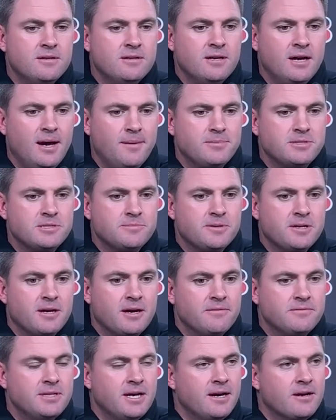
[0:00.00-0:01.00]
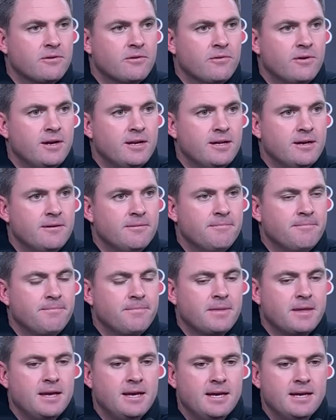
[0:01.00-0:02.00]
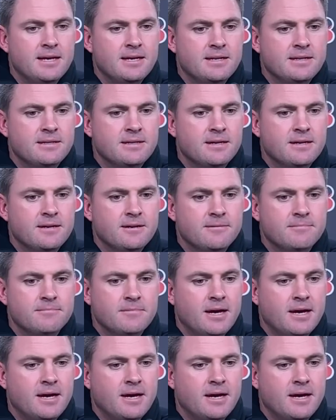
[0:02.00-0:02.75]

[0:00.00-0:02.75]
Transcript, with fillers: Happens to be a left tackle right now, and um,